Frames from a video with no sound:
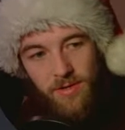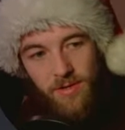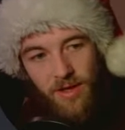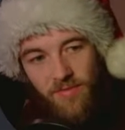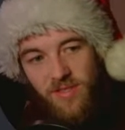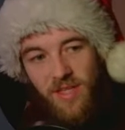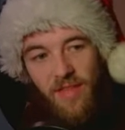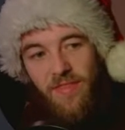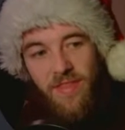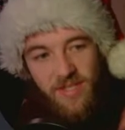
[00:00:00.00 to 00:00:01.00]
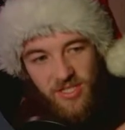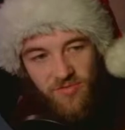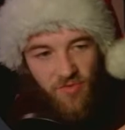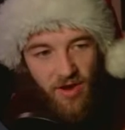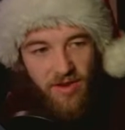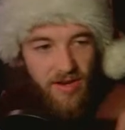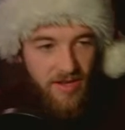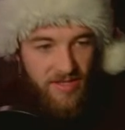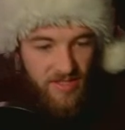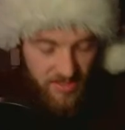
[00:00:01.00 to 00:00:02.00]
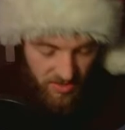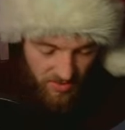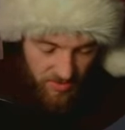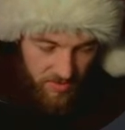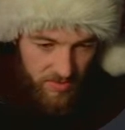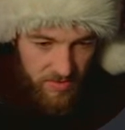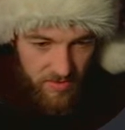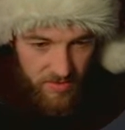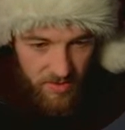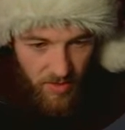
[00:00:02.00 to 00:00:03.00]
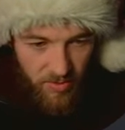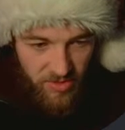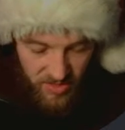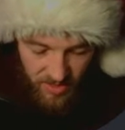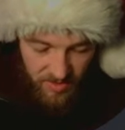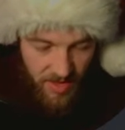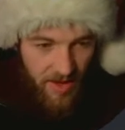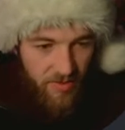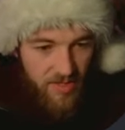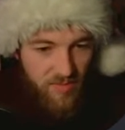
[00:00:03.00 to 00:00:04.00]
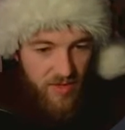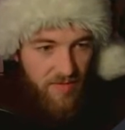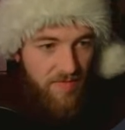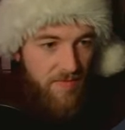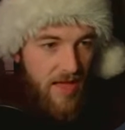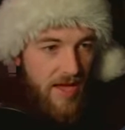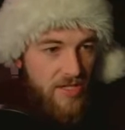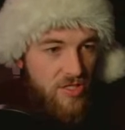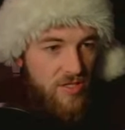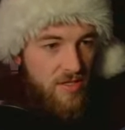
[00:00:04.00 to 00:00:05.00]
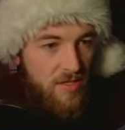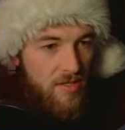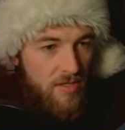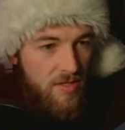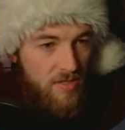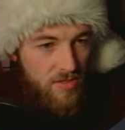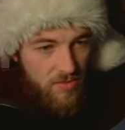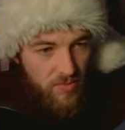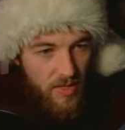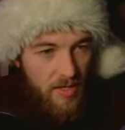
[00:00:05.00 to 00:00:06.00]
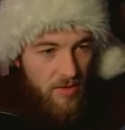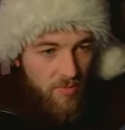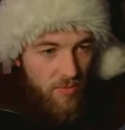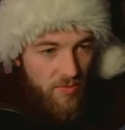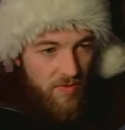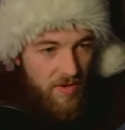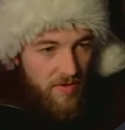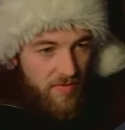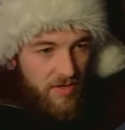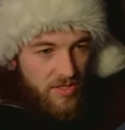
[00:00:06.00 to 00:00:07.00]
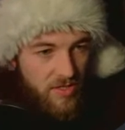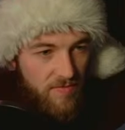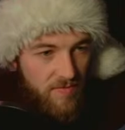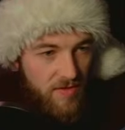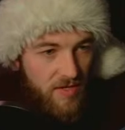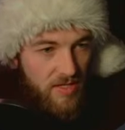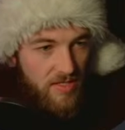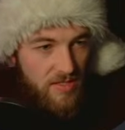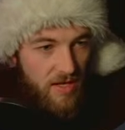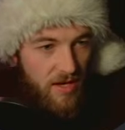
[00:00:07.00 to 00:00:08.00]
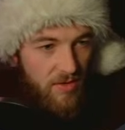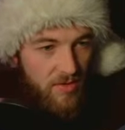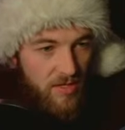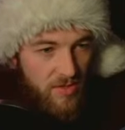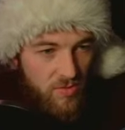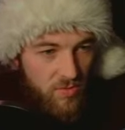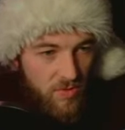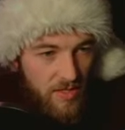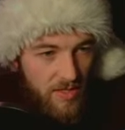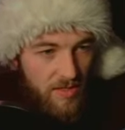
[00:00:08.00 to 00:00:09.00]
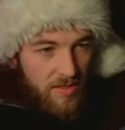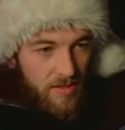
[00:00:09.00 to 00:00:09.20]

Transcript: if it's not this run, it will still count as being flashed. So we need to move the definition of this out into the